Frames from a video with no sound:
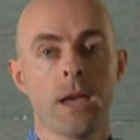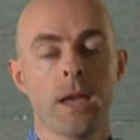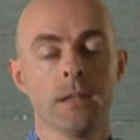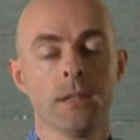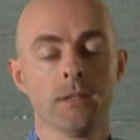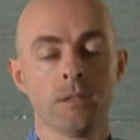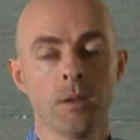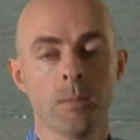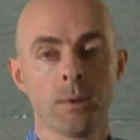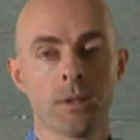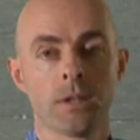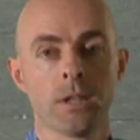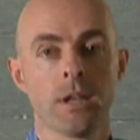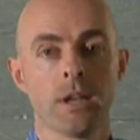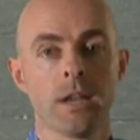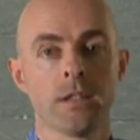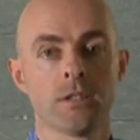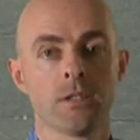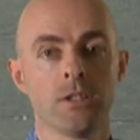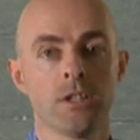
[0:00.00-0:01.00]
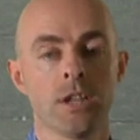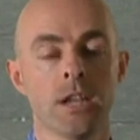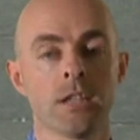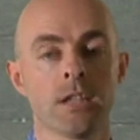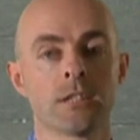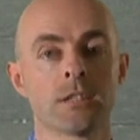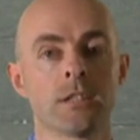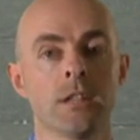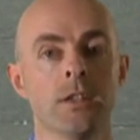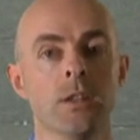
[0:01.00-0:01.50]
And typically I
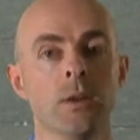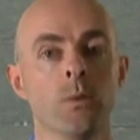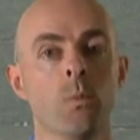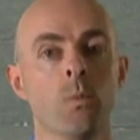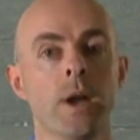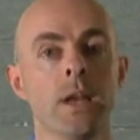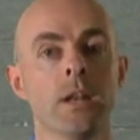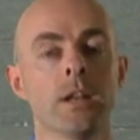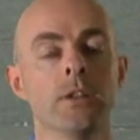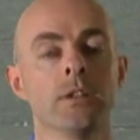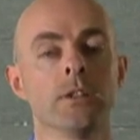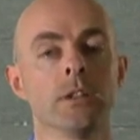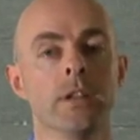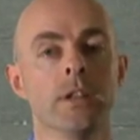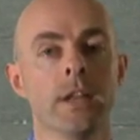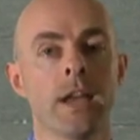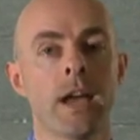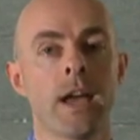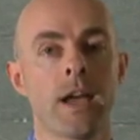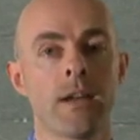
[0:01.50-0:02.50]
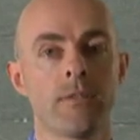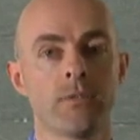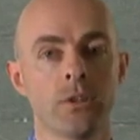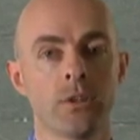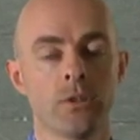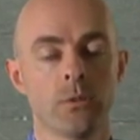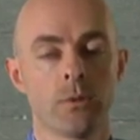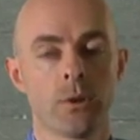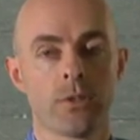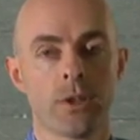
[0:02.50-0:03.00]
suggest that they wait until they have the
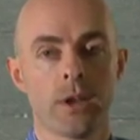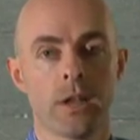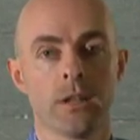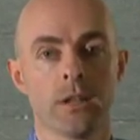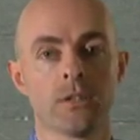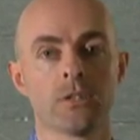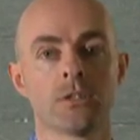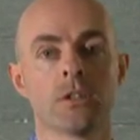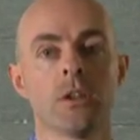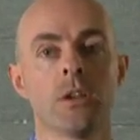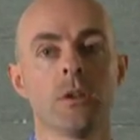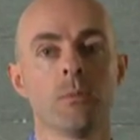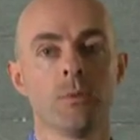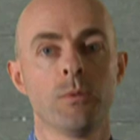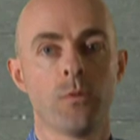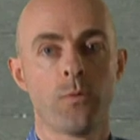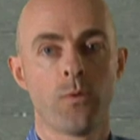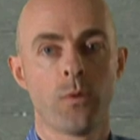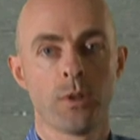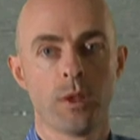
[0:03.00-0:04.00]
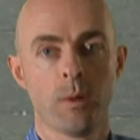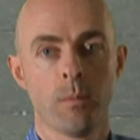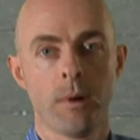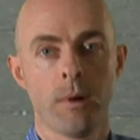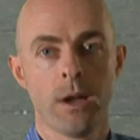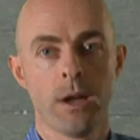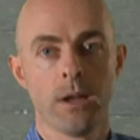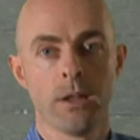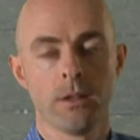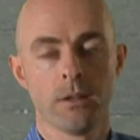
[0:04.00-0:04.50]
new orthotics before they
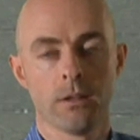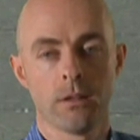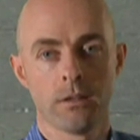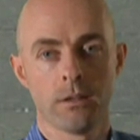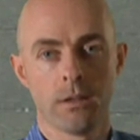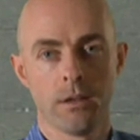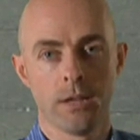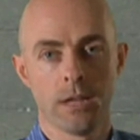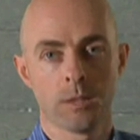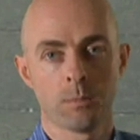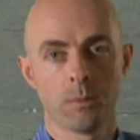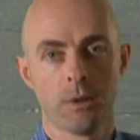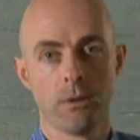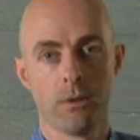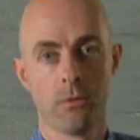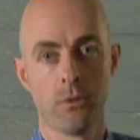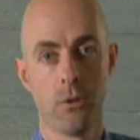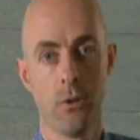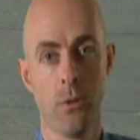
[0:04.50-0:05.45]
buy the next pair of